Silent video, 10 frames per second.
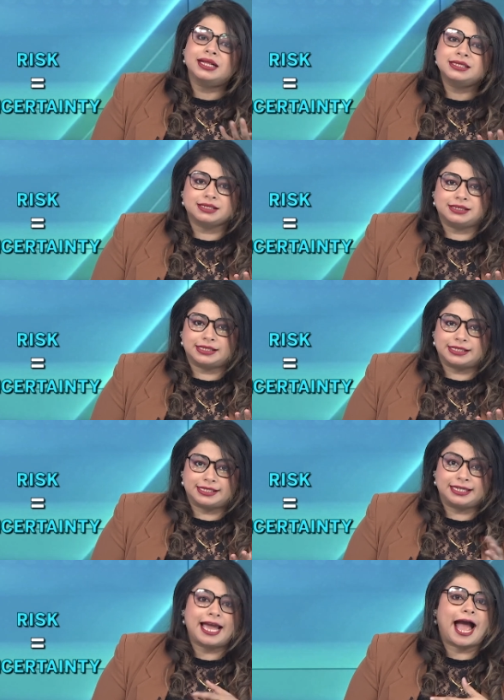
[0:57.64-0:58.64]

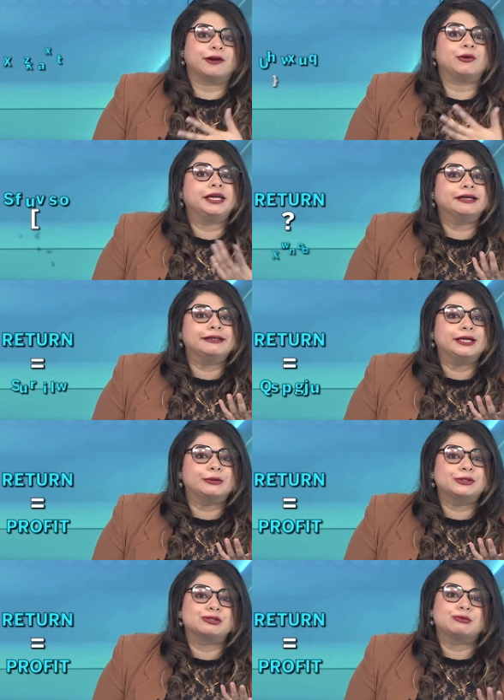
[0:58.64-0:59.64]
uncertainty and return
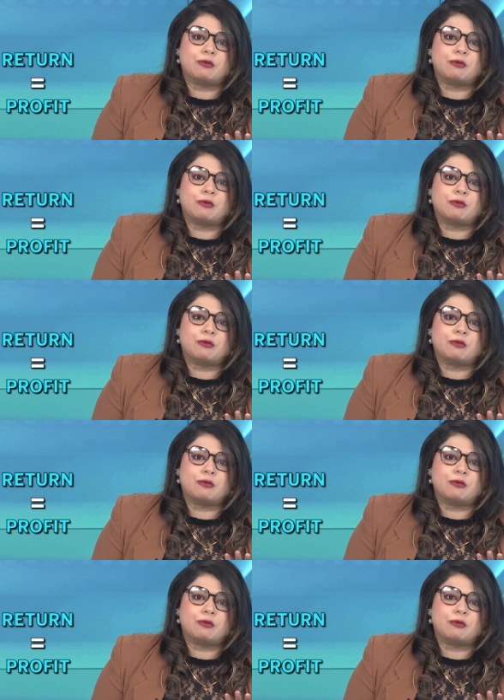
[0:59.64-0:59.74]
equals to